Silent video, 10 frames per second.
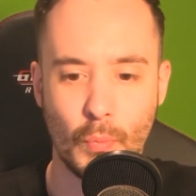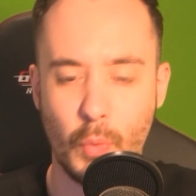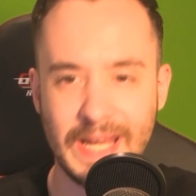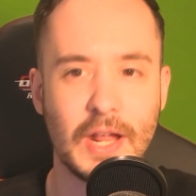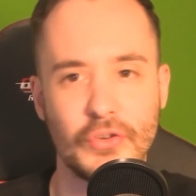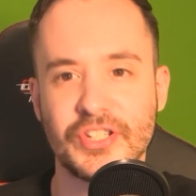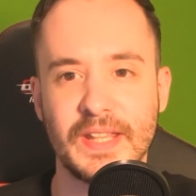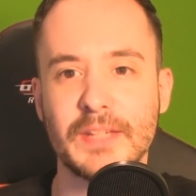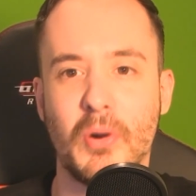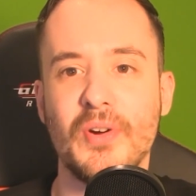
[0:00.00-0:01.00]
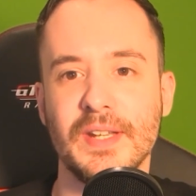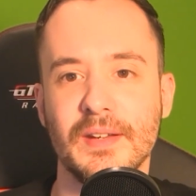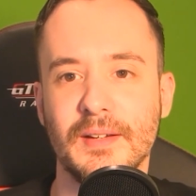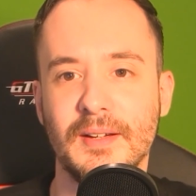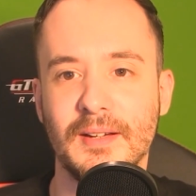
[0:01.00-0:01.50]
we got to this point.
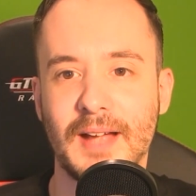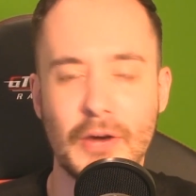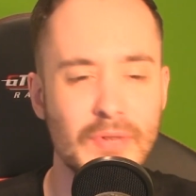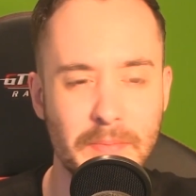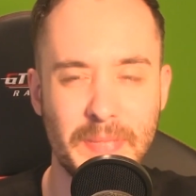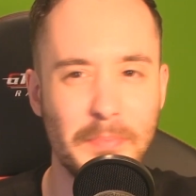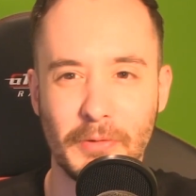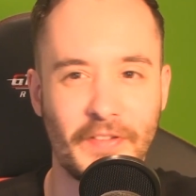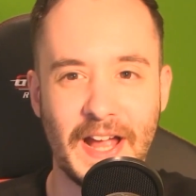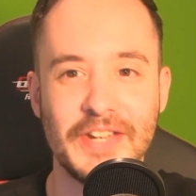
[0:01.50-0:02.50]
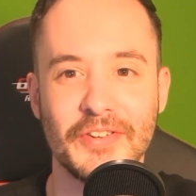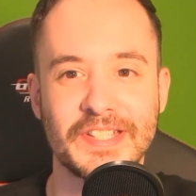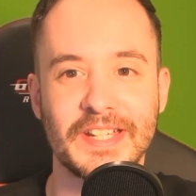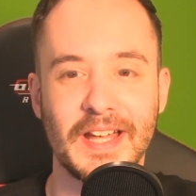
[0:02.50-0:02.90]
How did people find us?